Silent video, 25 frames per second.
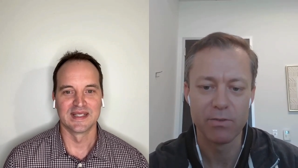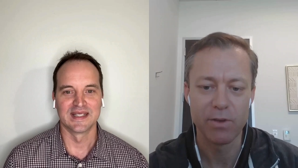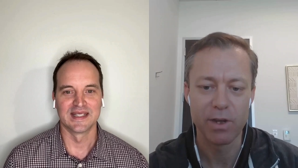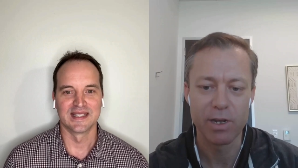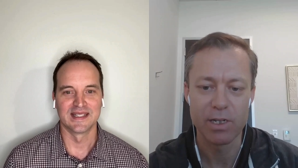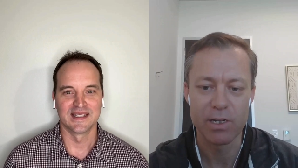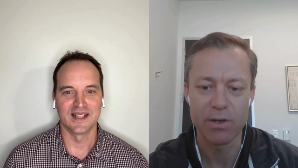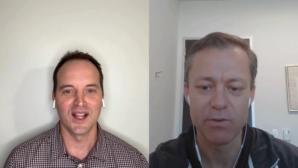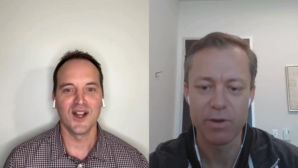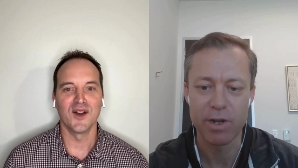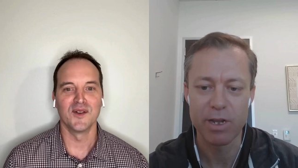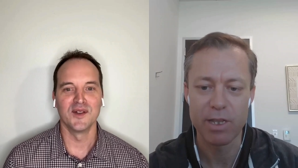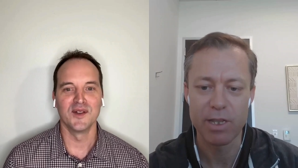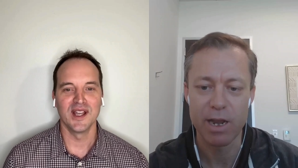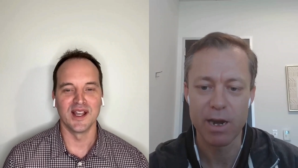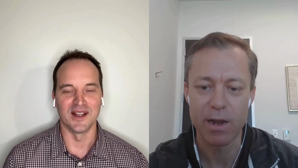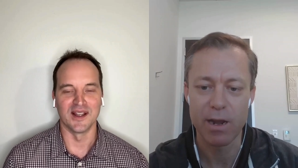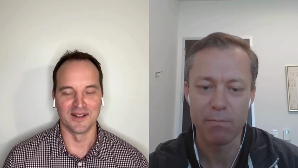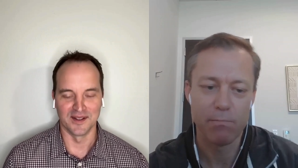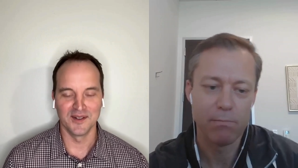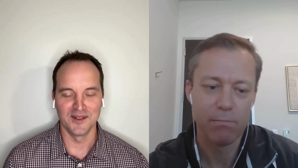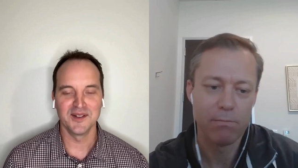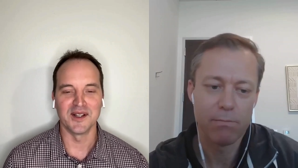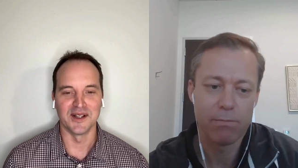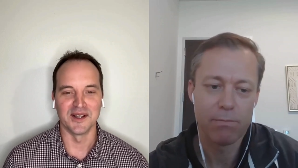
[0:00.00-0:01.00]
Speaker 1: fun to read. Oh,
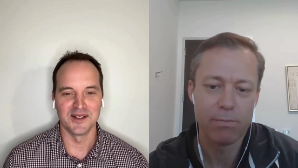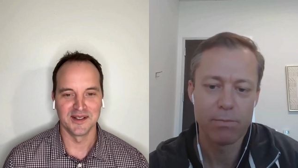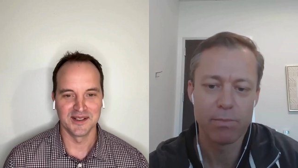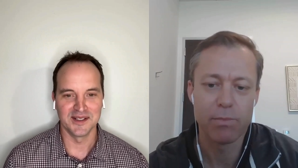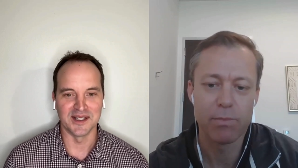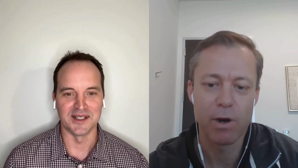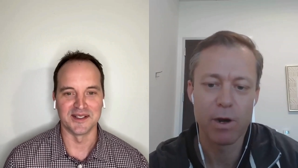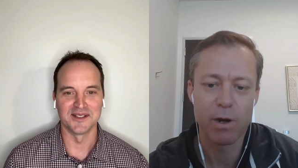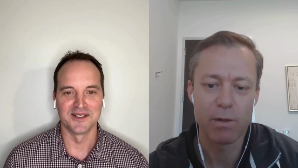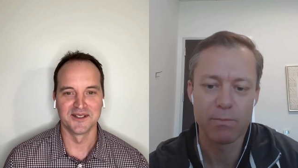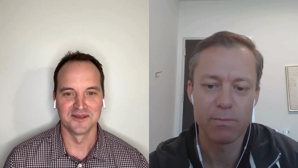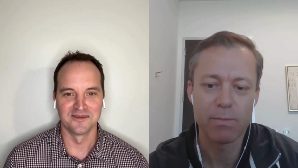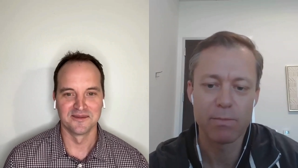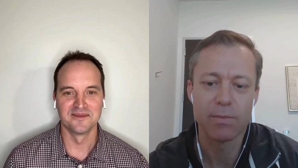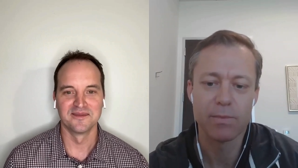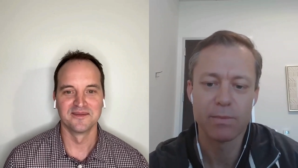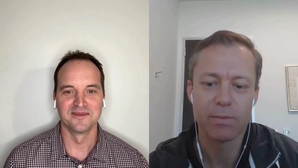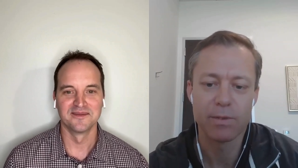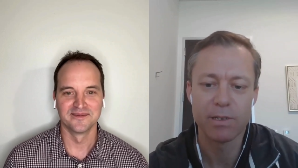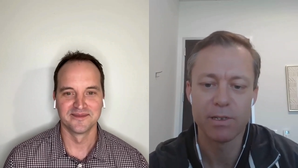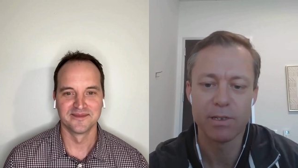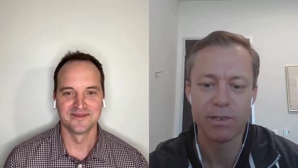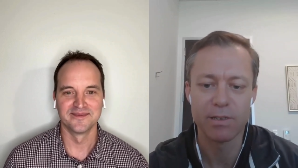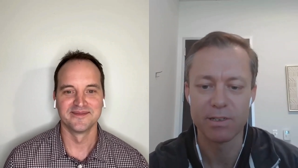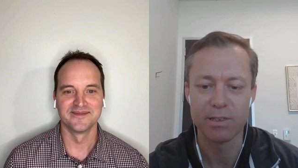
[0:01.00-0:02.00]
yeah, okay. Yeah.
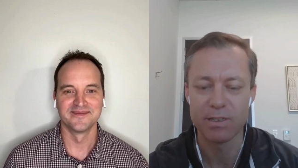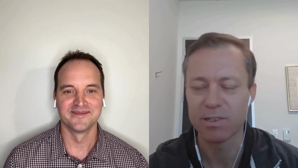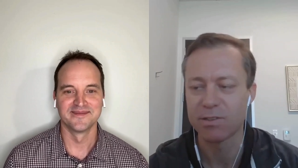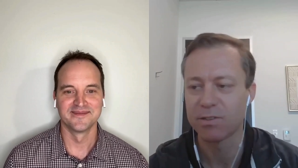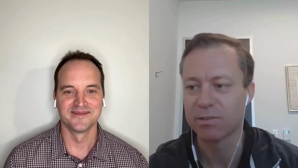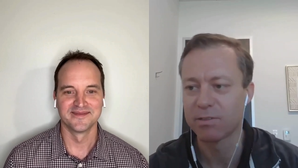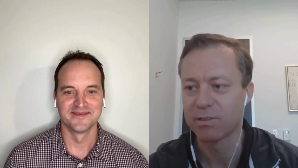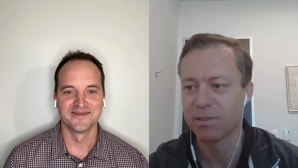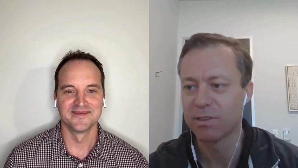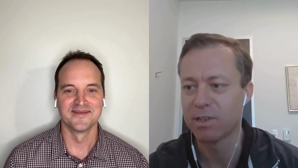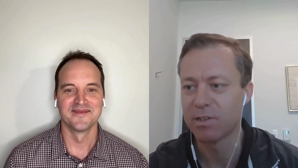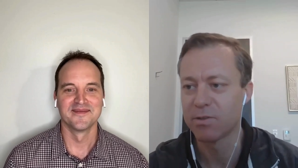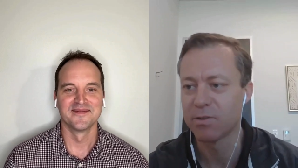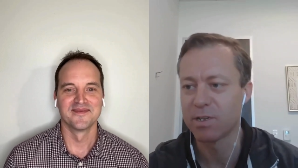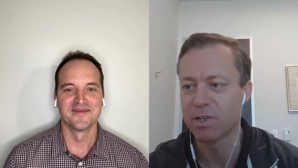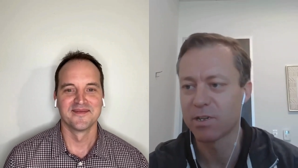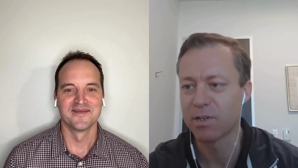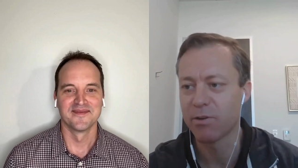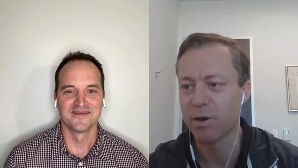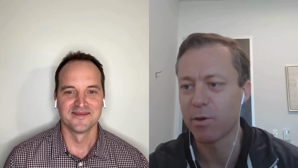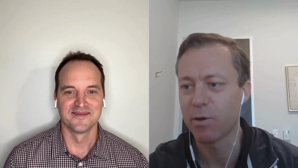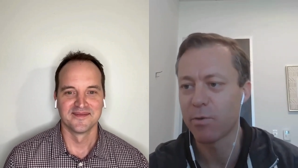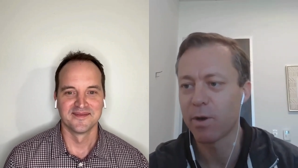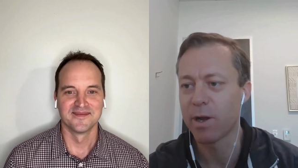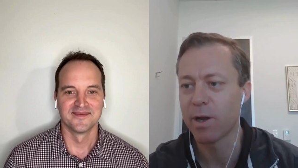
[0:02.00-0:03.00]
yeah, that's always a
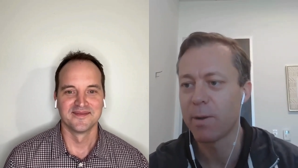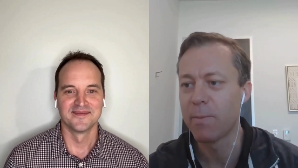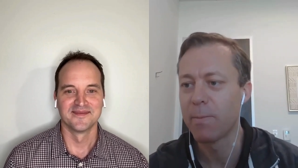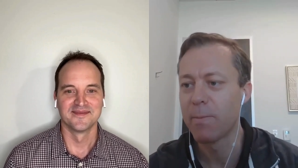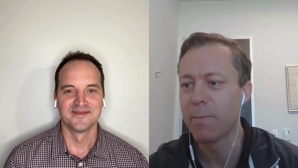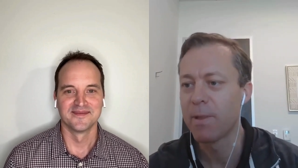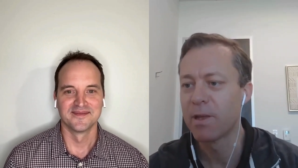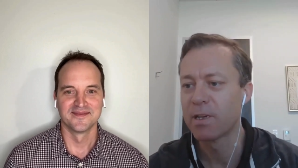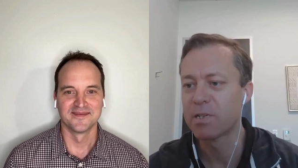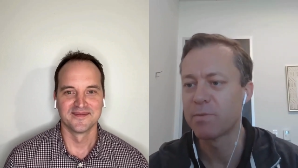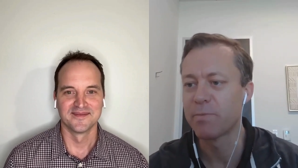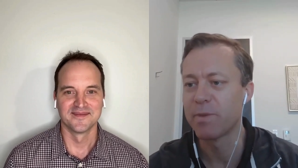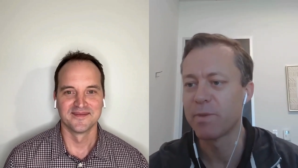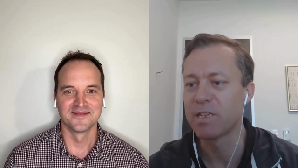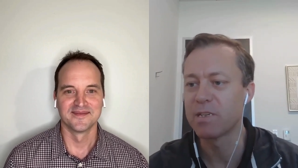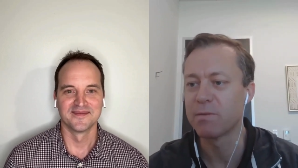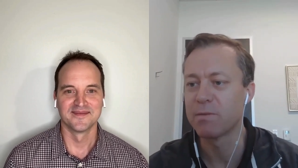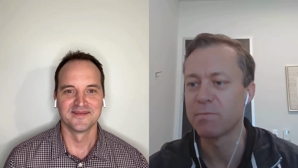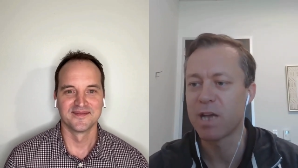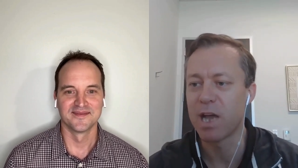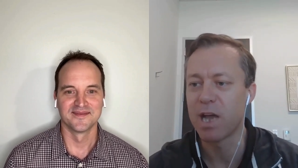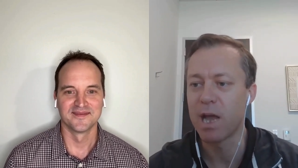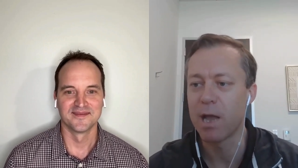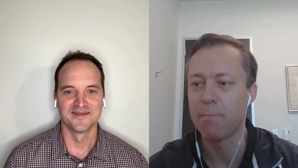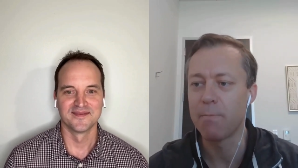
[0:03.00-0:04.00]
great way. Spend
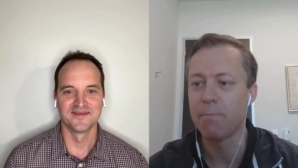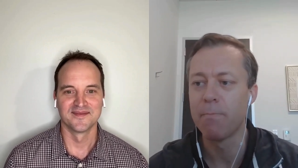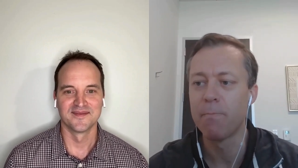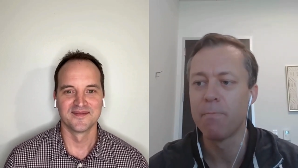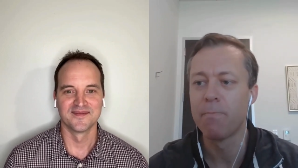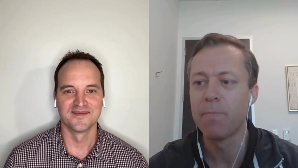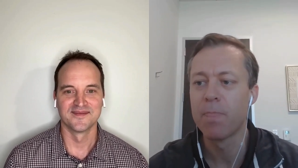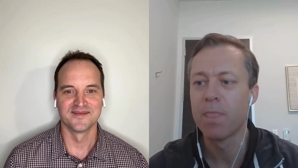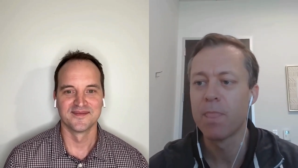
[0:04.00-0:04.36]
some time